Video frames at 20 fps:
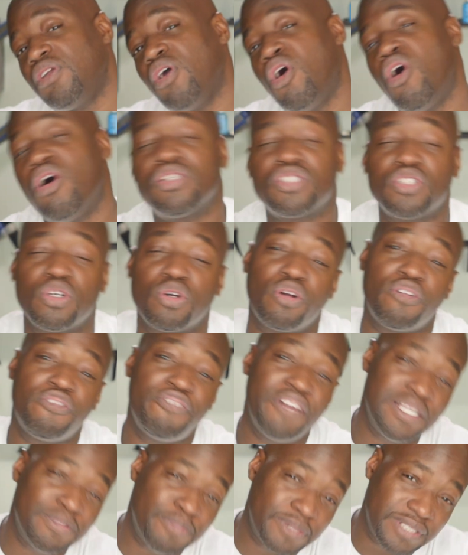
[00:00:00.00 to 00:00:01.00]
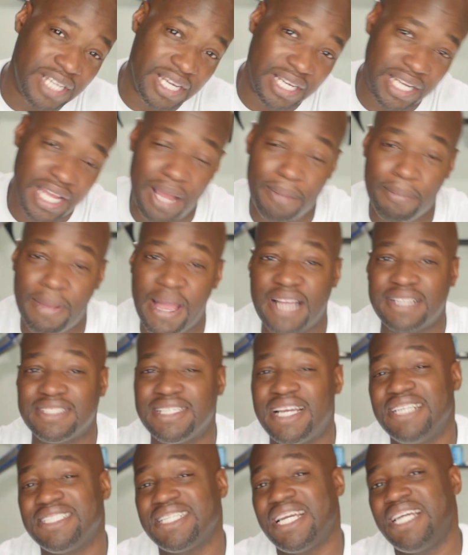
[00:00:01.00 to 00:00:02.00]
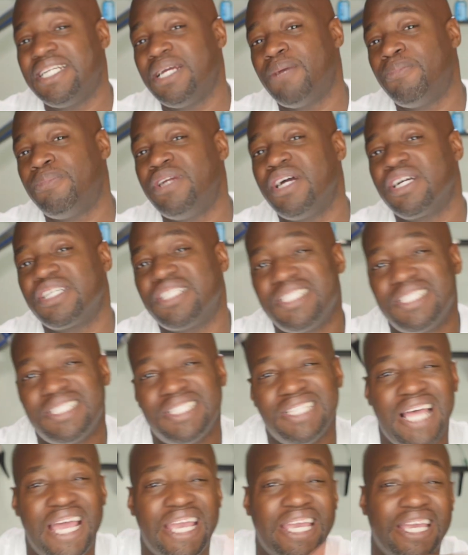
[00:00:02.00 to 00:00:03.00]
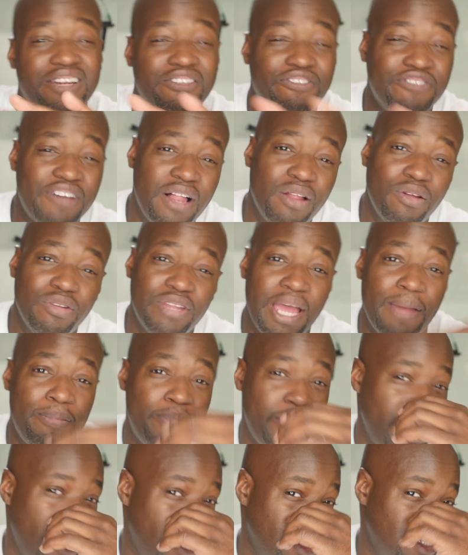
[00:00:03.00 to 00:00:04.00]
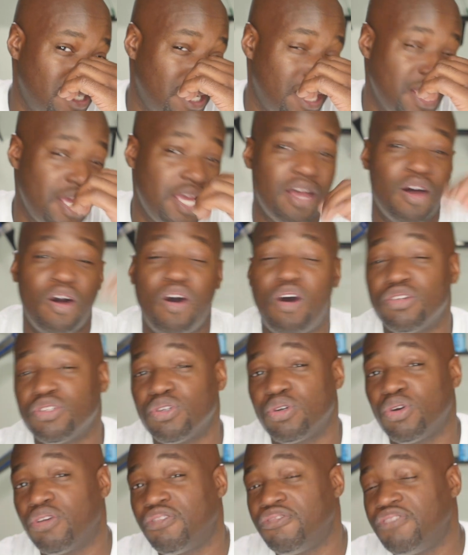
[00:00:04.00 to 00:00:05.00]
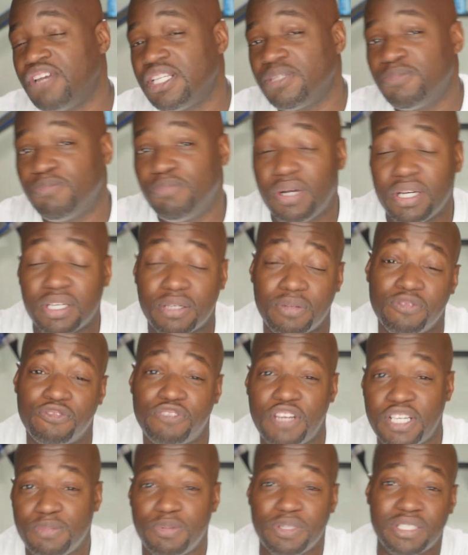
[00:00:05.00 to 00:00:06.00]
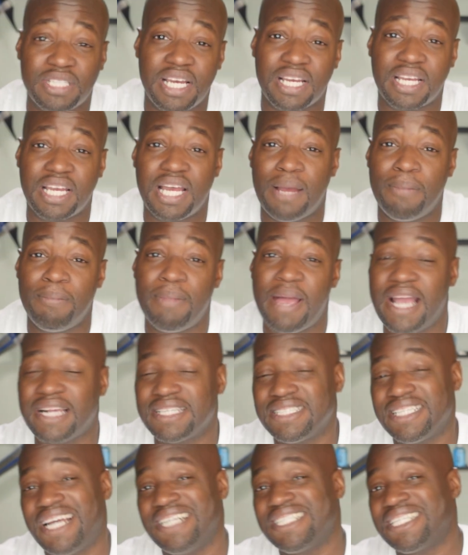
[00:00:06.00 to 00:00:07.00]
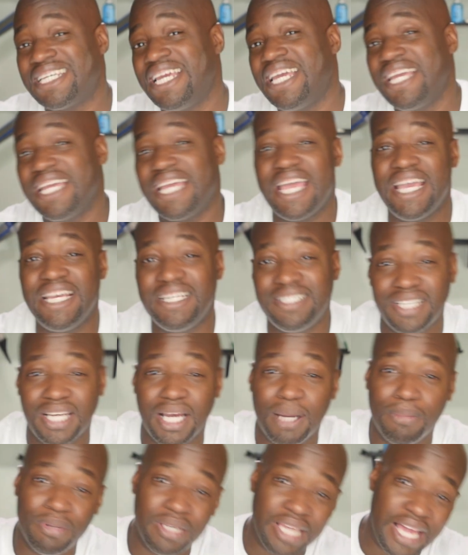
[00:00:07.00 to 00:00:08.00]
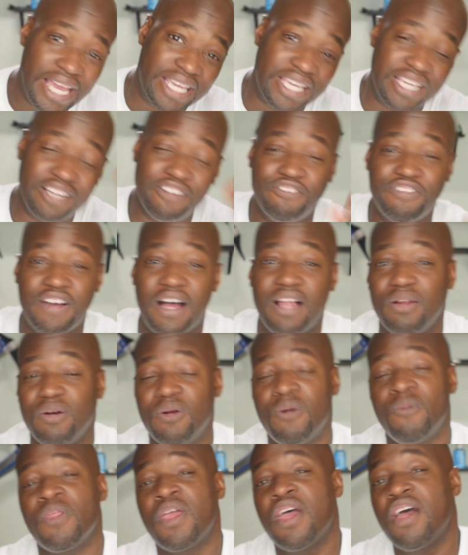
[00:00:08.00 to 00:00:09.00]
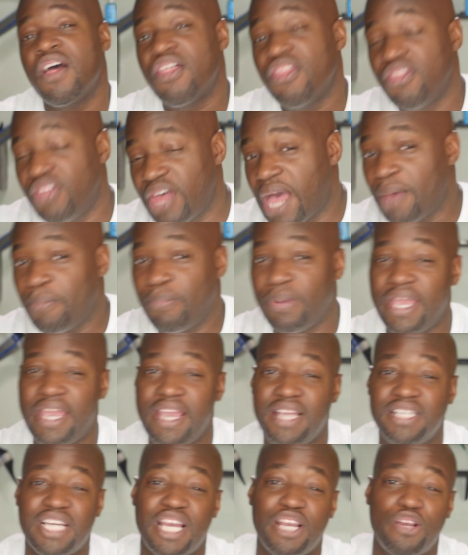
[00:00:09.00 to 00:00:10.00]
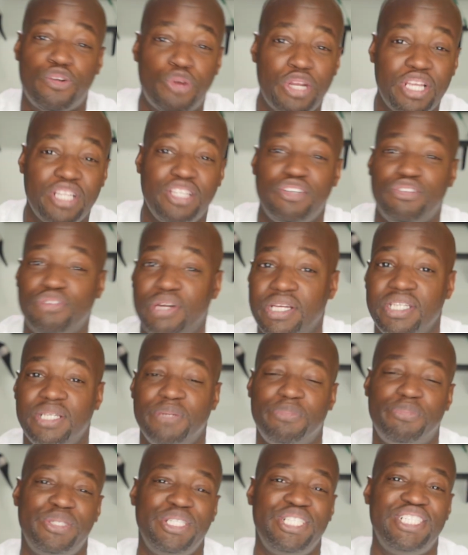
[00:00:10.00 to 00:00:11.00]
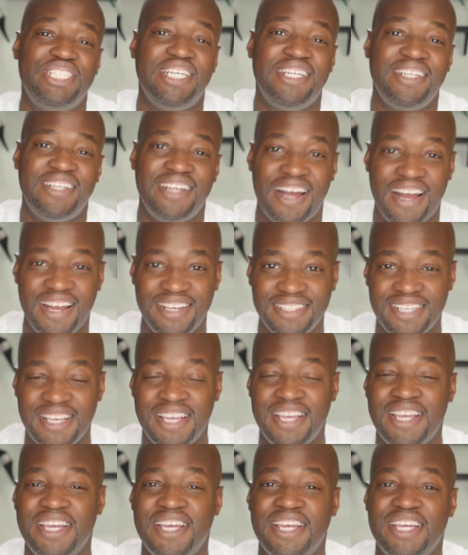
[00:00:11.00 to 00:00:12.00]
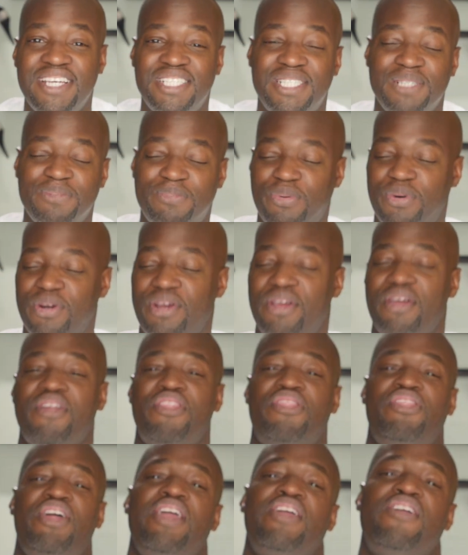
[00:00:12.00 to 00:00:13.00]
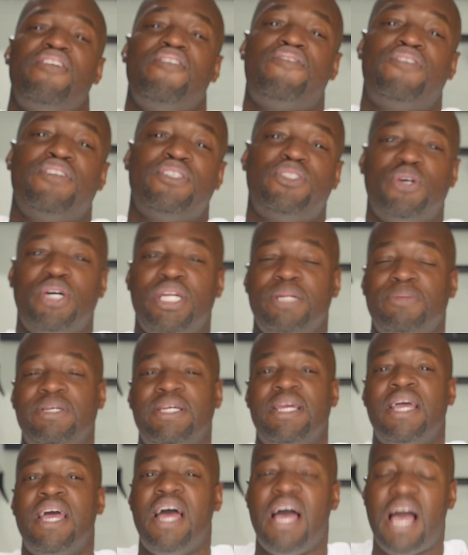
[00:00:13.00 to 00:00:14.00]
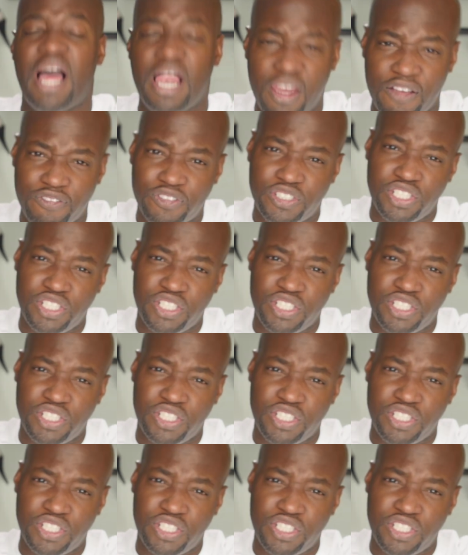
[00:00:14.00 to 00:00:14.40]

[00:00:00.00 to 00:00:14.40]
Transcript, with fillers: Also go to facebook.com/A-Dub Productions, like and follow that page. Also go to facebook.com/KingAdub, like and follow that page. I greatly appreciate it, guys. It's your boy. Thank you for joining me. I love